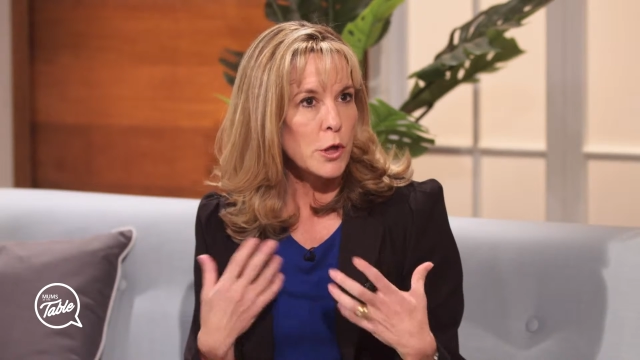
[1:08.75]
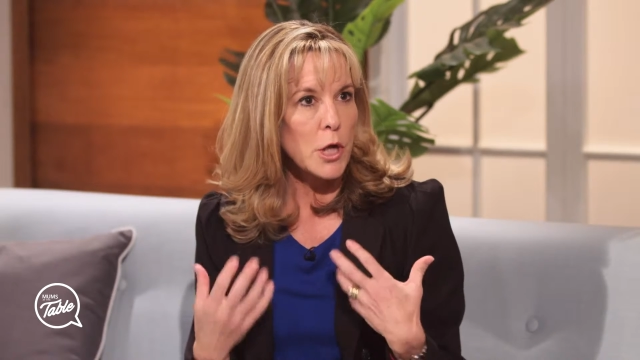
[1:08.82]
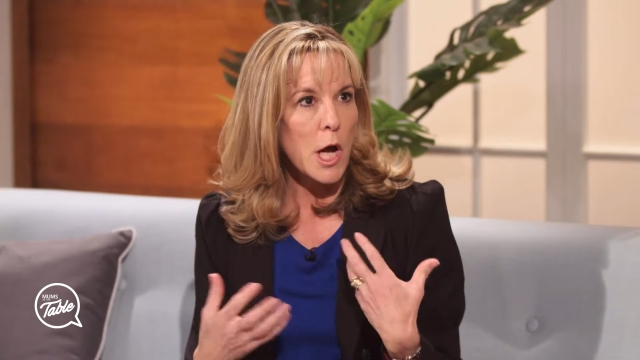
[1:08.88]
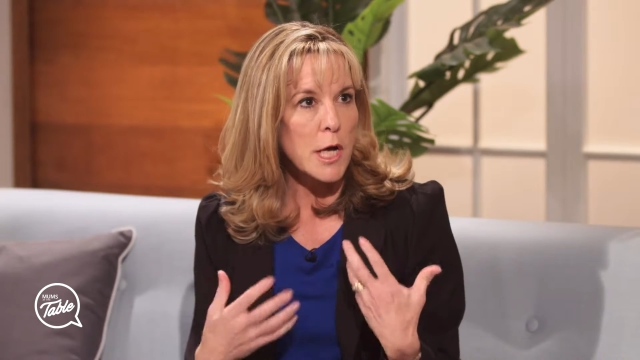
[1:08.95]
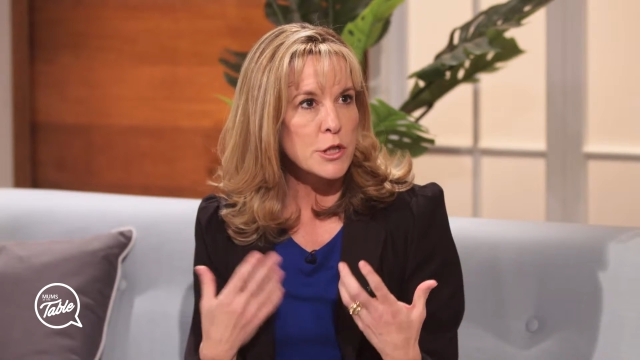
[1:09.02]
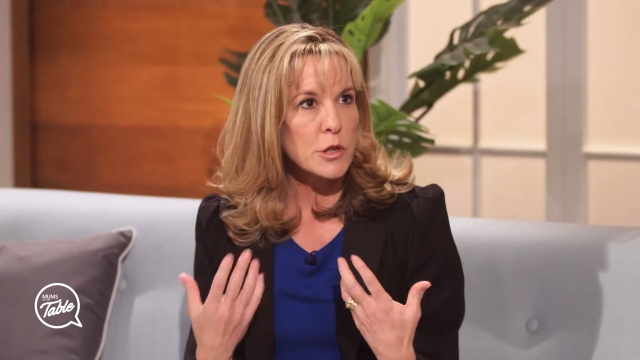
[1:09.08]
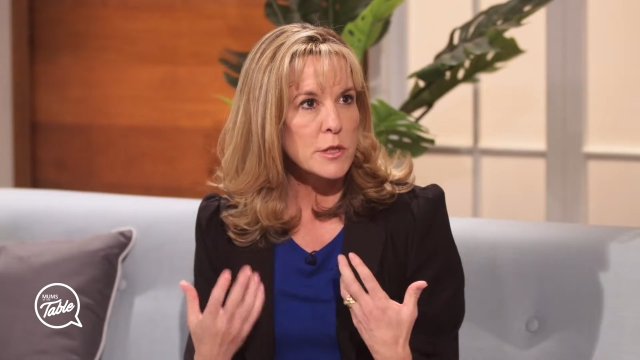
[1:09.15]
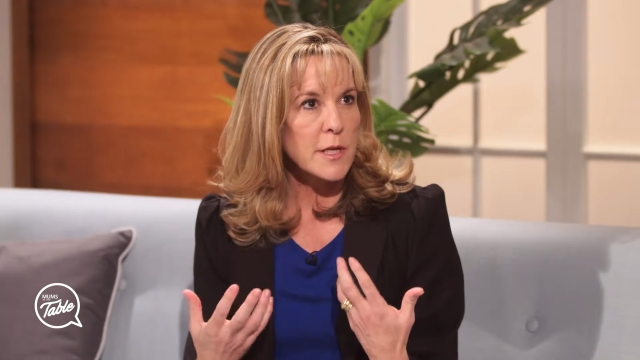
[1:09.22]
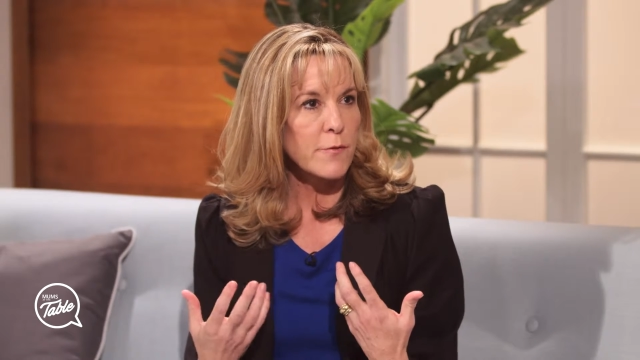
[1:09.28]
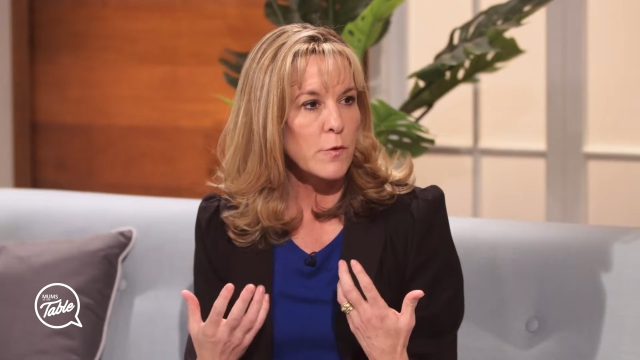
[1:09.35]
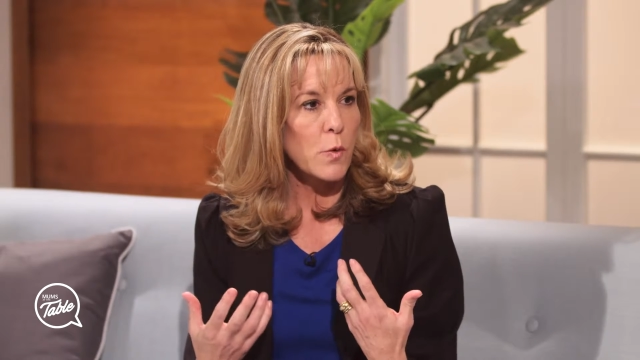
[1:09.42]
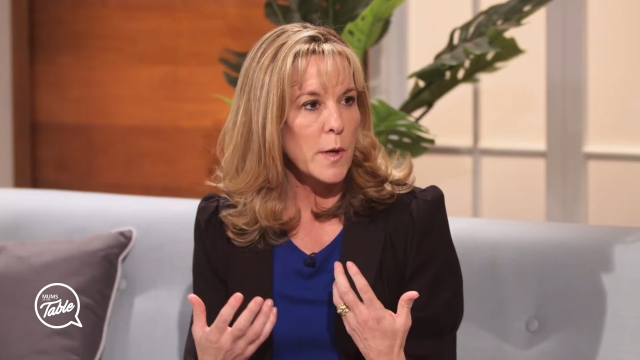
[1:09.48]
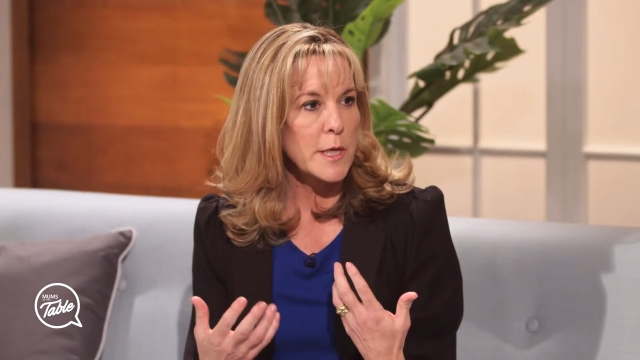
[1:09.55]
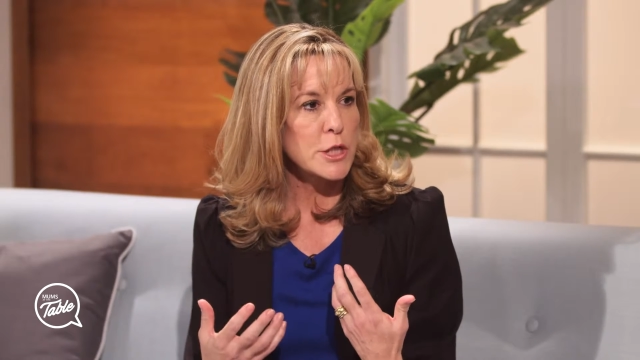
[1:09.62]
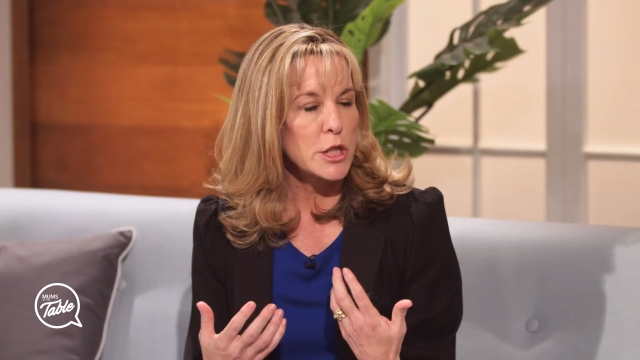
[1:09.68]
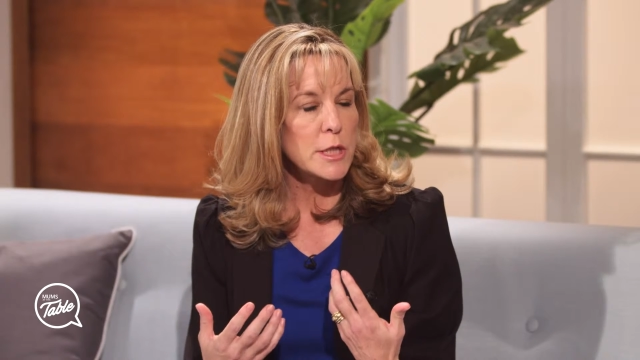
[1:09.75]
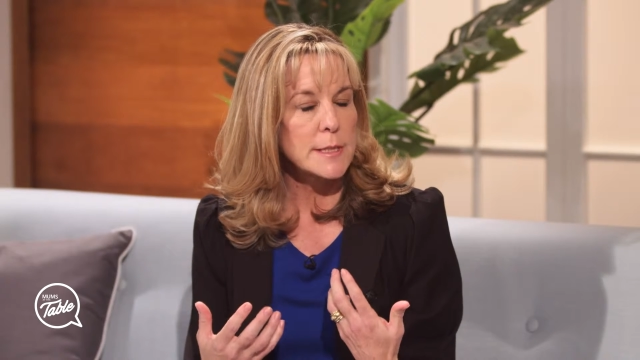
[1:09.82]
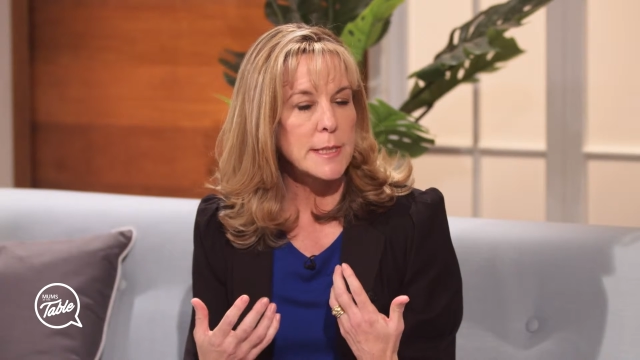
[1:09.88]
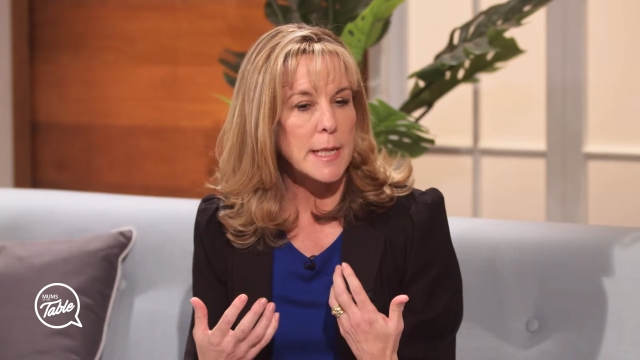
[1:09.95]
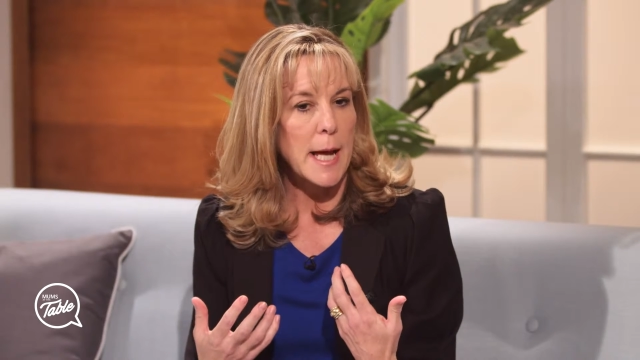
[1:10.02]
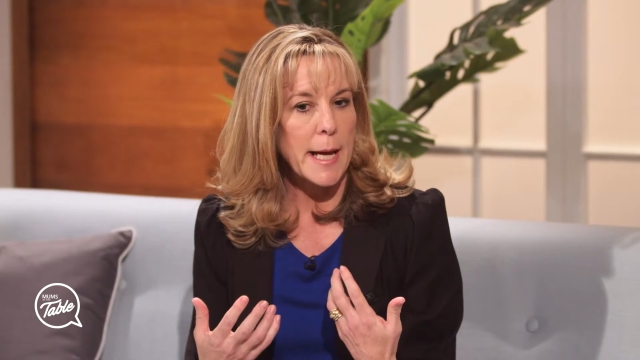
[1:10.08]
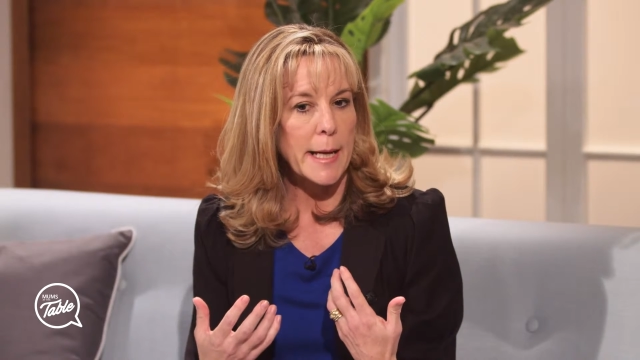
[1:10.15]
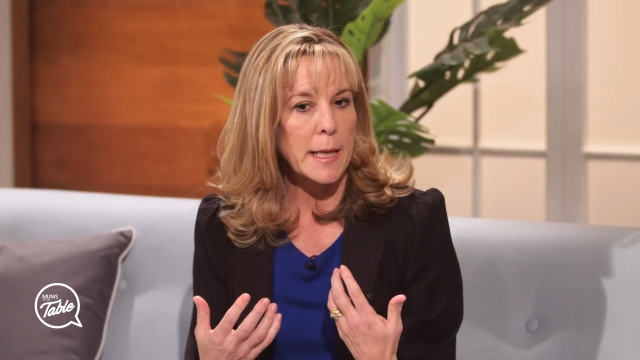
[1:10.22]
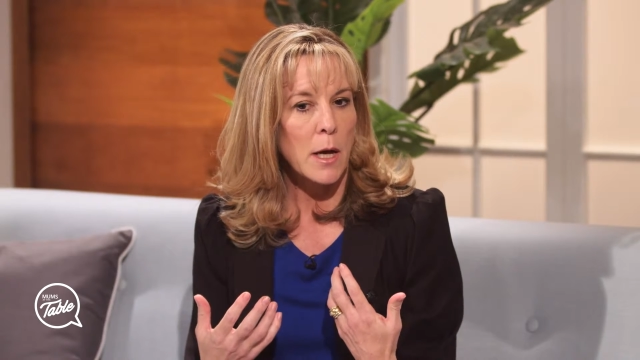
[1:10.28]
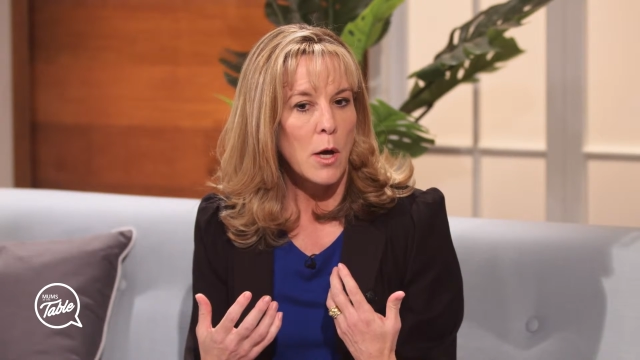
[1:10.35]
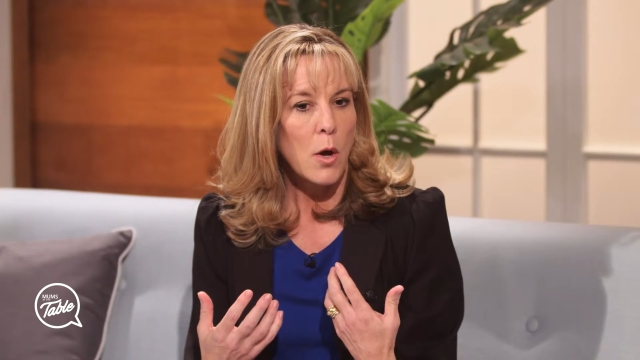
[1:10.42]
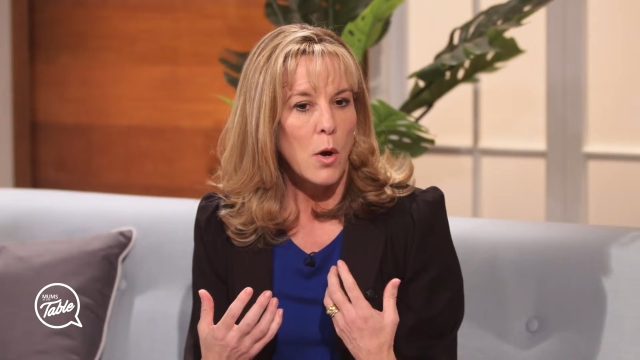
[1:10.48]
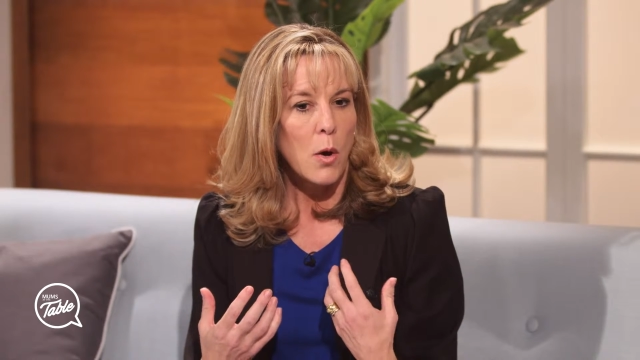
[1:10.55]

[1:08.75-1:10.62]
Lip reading: can ask yourself questions like,